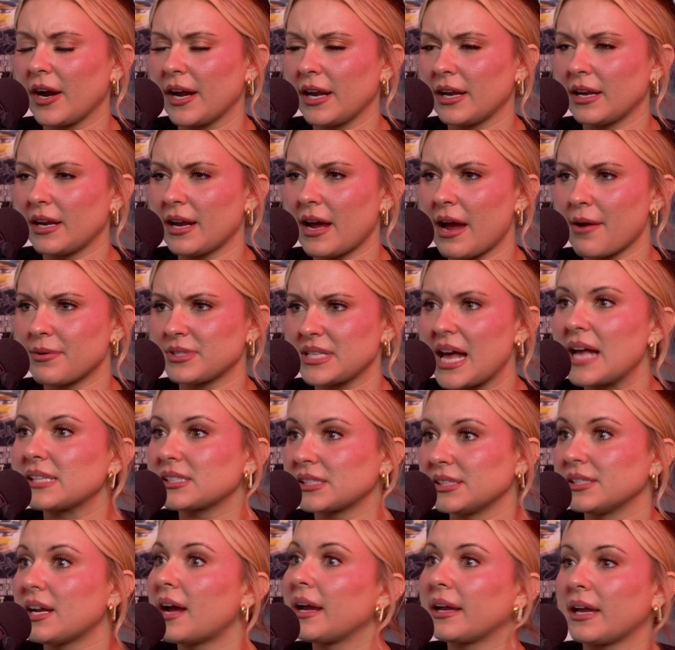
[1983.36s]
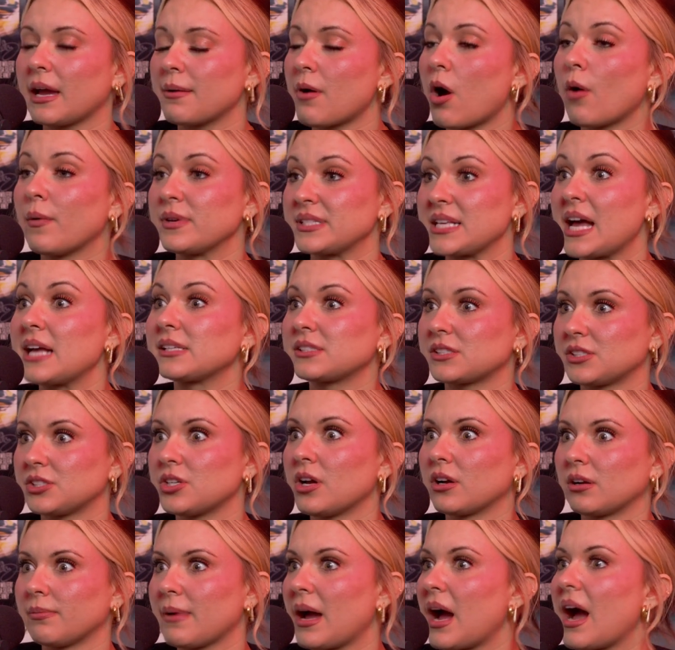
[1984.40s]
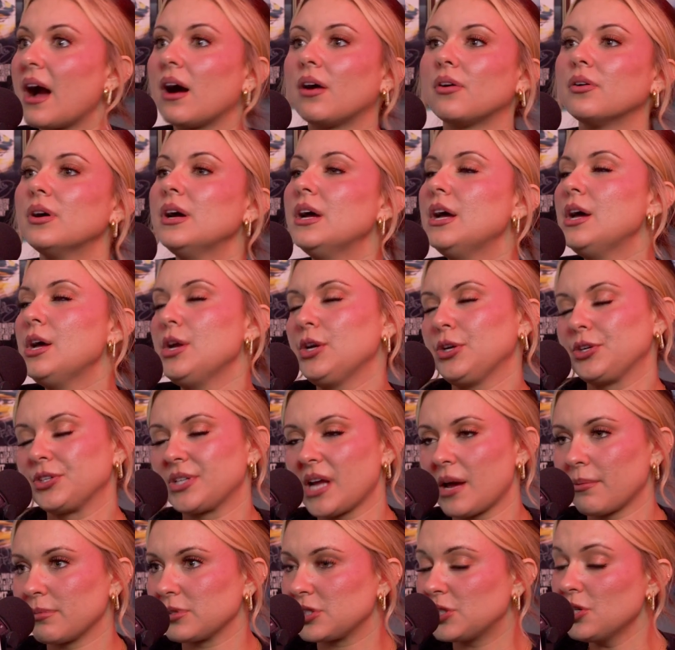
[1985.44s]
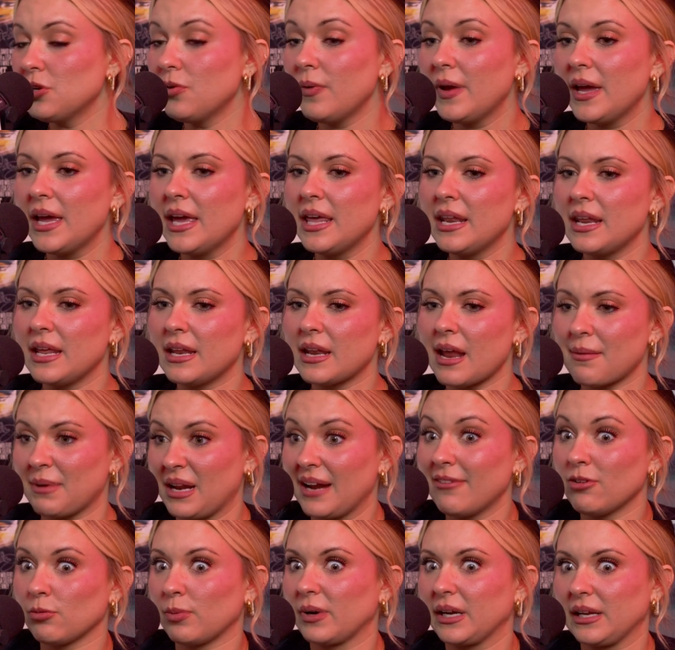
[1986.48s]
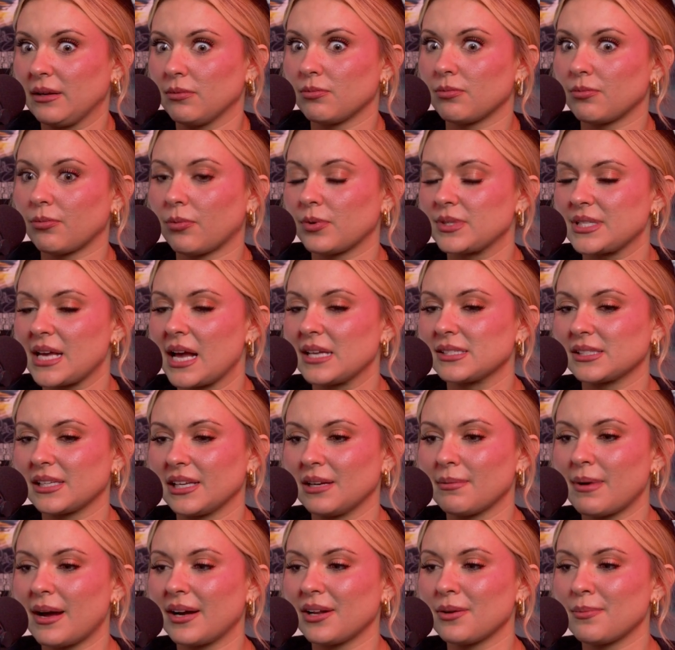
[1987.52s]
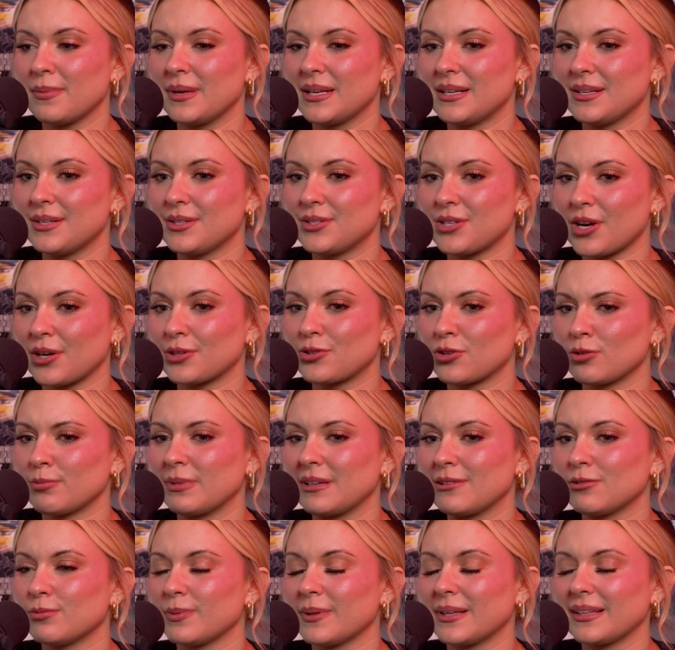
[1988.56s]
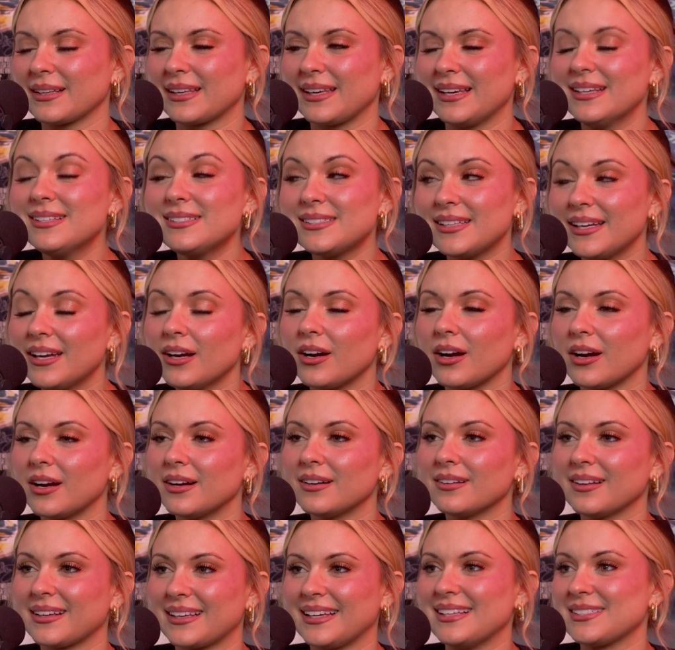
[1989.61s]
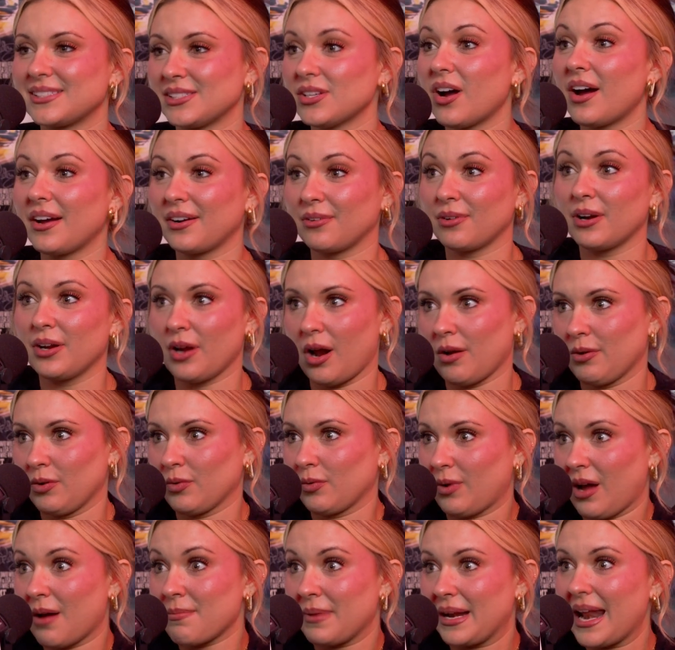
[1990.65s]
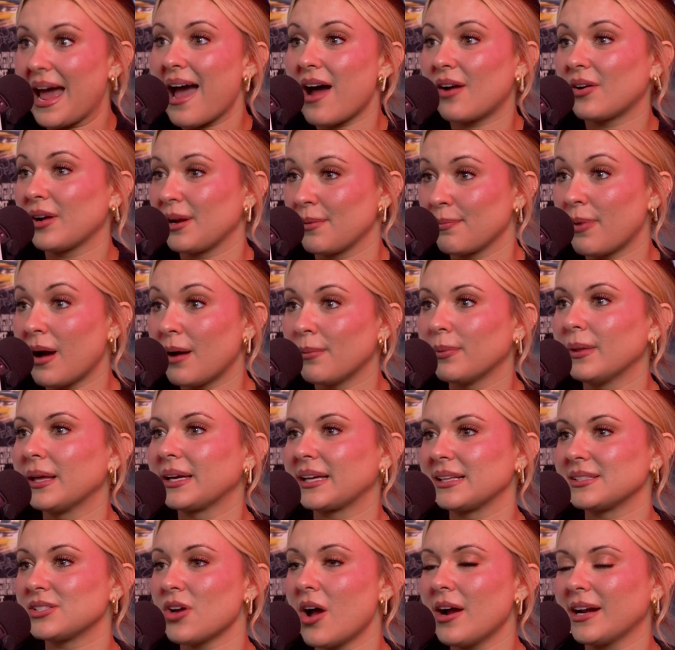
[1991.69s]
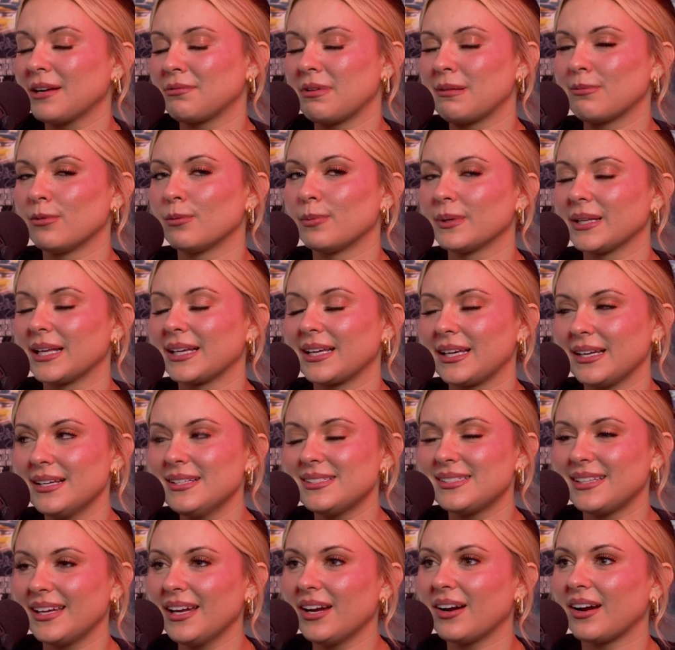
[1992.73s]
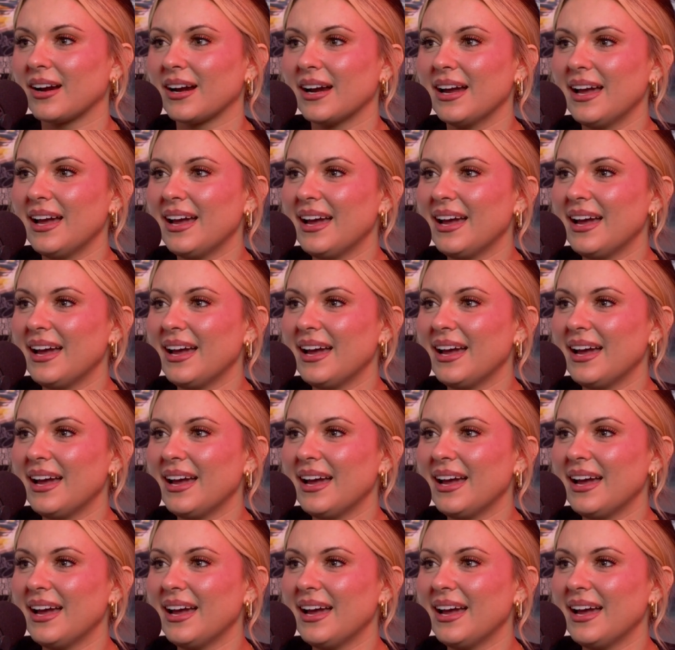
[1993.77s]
and I always asked Doug about how your dad was doing, and I mean everybody was asking about him, and Doug told me he was like he's here, like he's not coming out in public and talking to people, but like he's here.